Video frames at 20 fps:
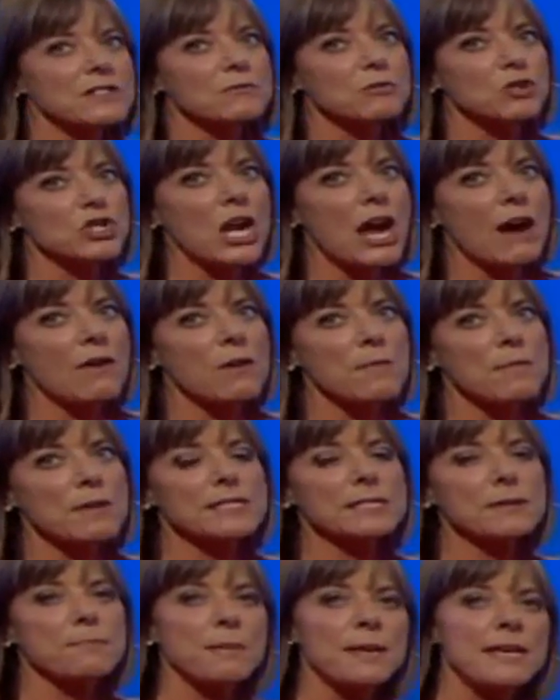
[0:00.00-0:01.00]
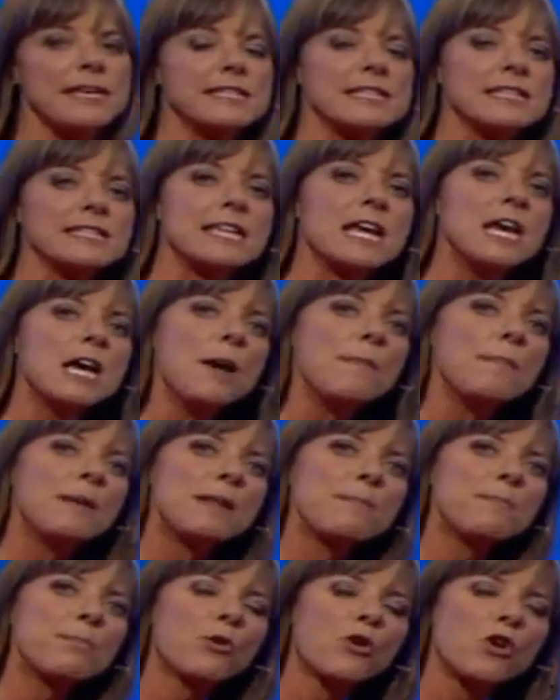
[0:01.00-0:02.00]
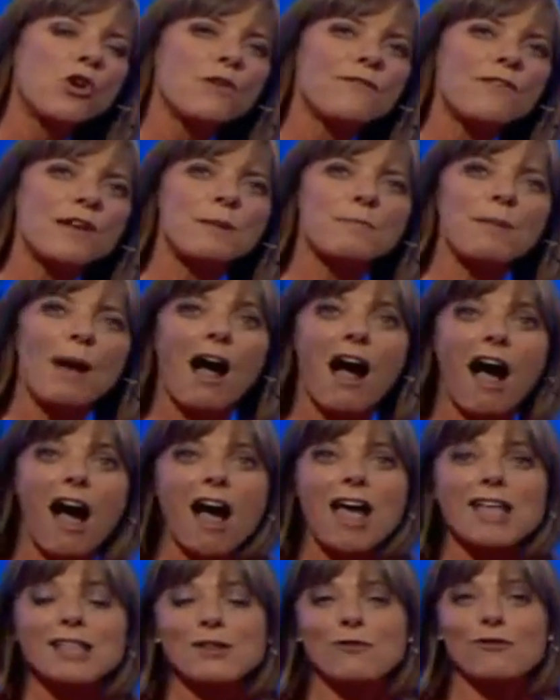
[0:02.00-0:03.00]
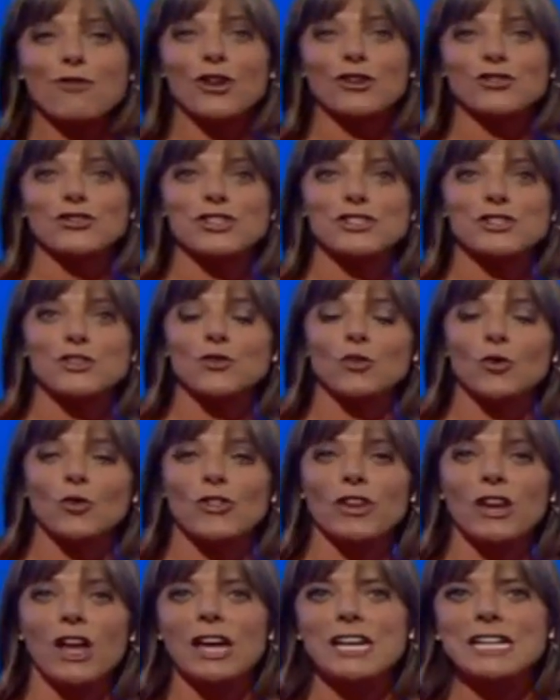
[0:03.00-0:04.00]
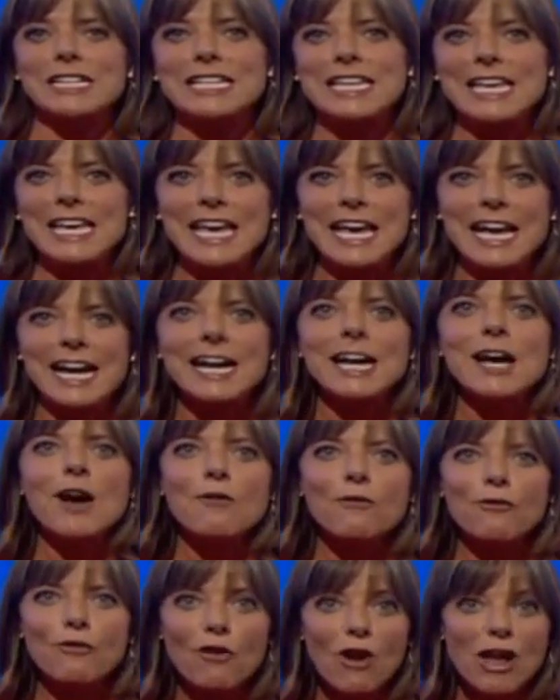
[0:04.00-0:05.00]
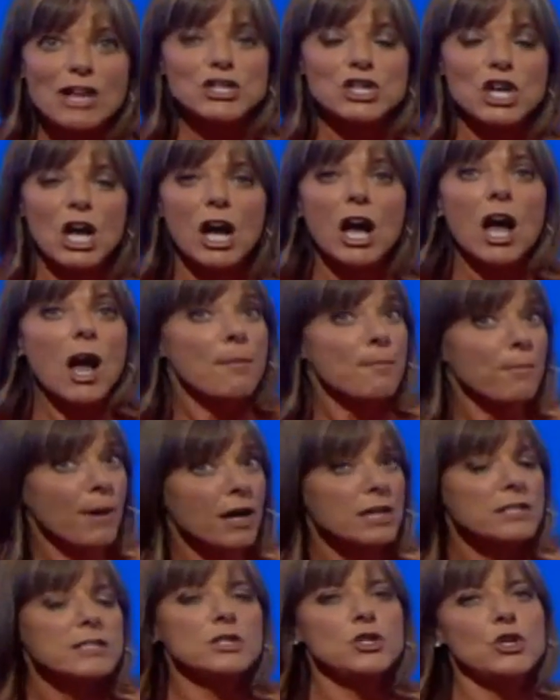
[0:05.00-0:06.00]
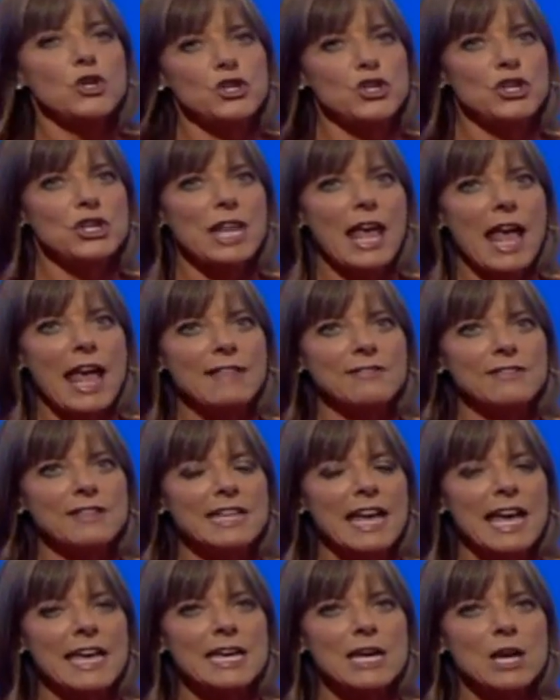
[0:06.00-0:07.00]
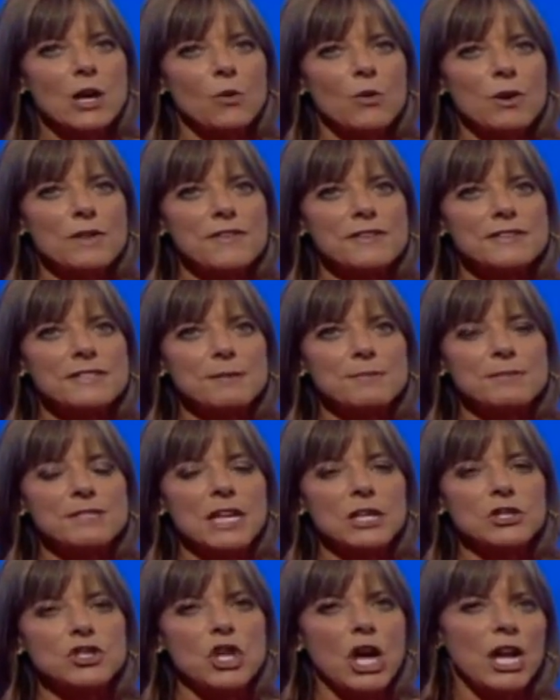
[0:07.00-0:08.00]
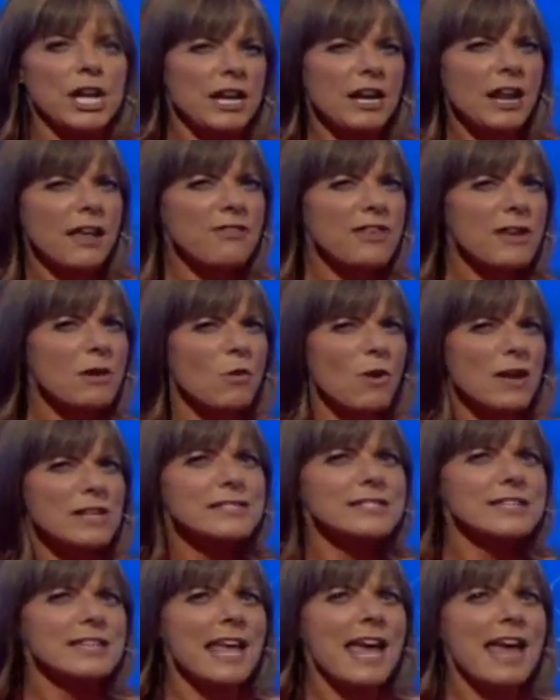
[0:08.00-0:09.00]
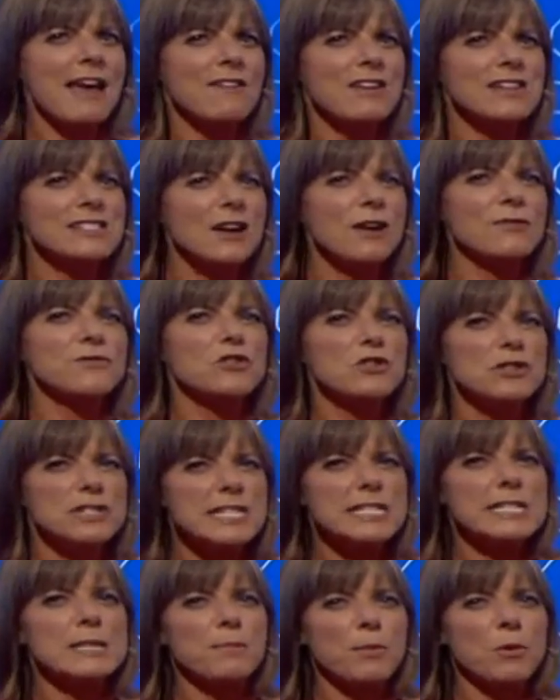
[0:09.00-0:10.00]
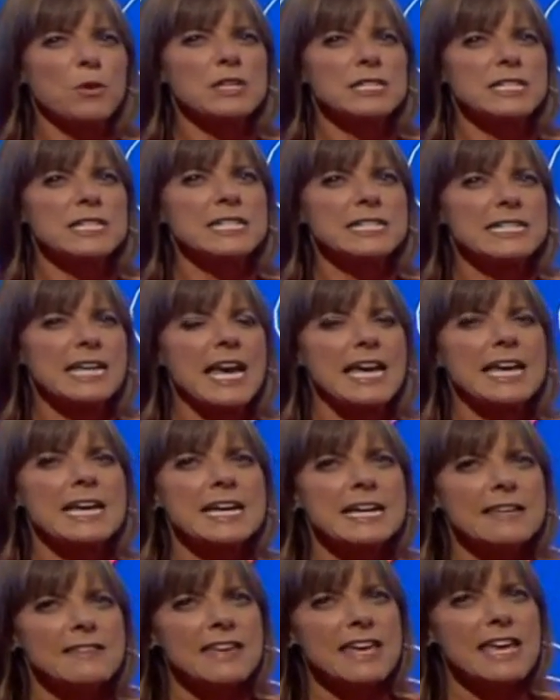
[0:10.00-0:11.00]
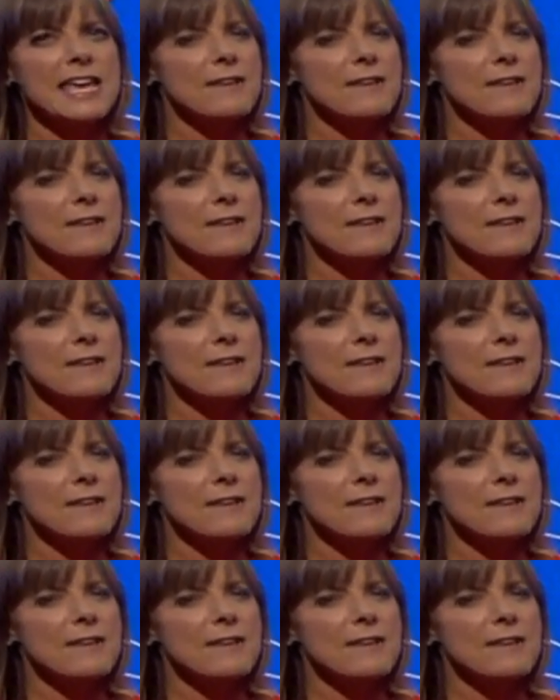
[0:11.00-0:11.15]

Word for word: and some showery bits and pieces, but improving behind the front into Northern Ireland here, fresher, but you should end the day with some sunshine. And I think western areas, after a disappointing day, the